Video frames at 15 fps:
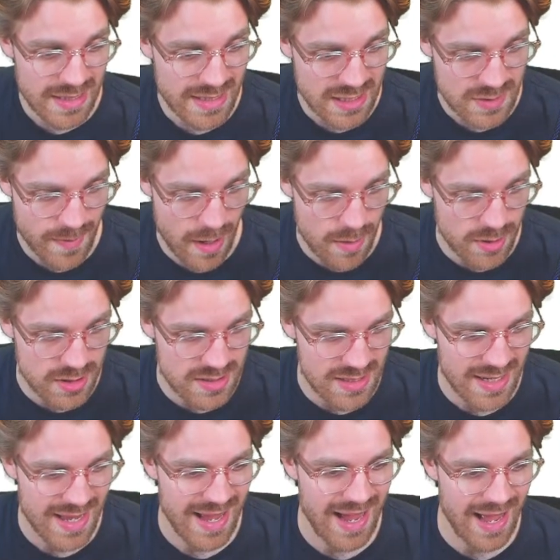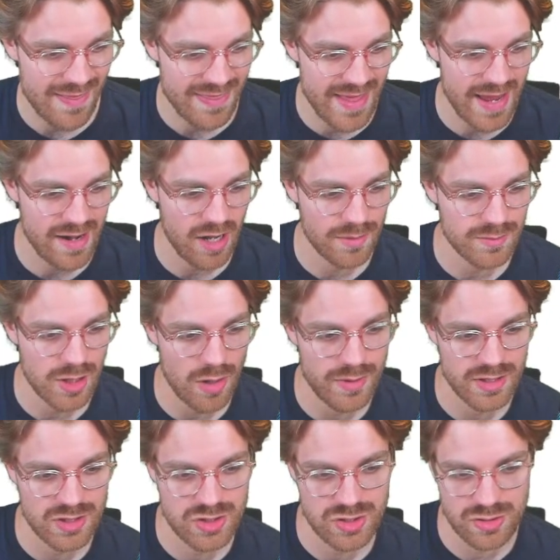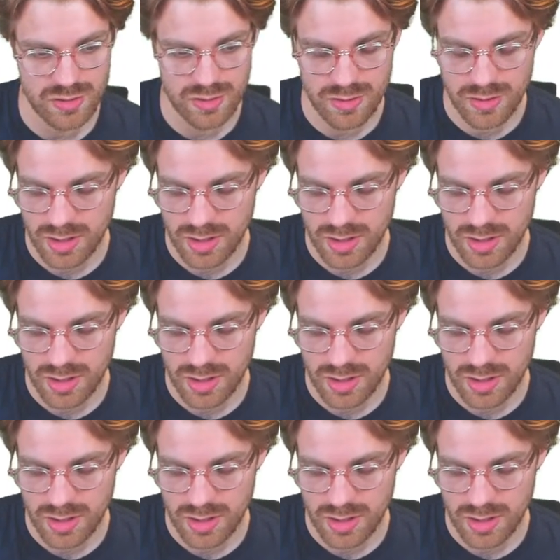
experiment, and then I'm going to